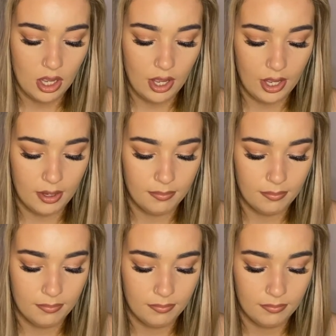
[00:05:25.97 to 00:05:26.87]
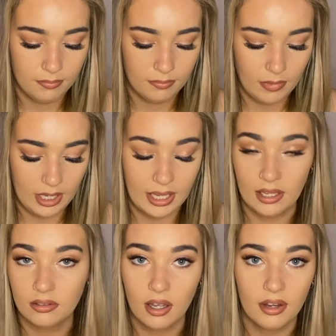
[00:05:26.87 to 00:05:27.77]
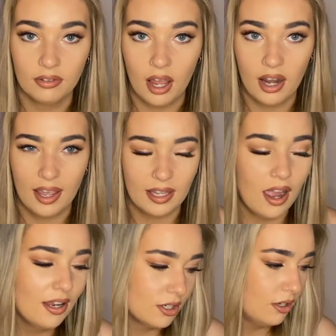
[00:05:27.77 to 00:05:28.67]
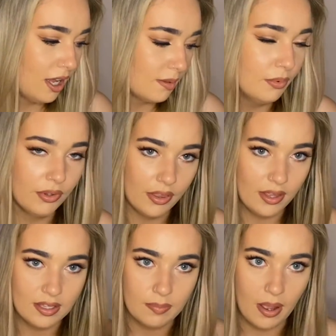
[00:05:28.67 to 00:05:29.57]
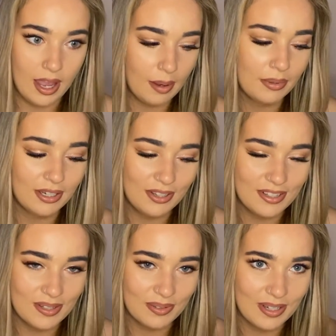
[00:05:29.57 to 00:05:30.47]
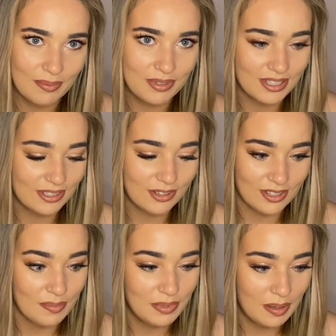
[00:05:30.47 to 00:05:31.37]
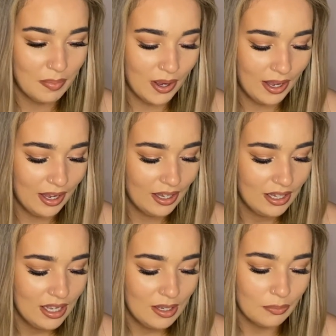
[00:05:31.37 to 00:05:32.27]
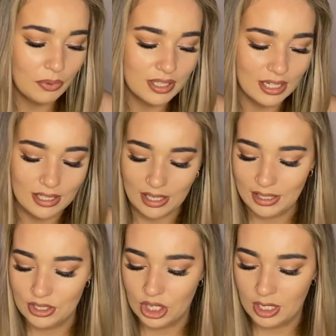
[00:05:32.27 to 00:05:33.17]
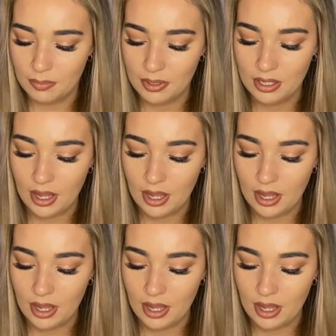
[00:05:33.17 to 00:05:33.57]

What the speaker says: again, I do like more than this, but I am going to use this one up just because I did buy it. It wasn't exactly cheap.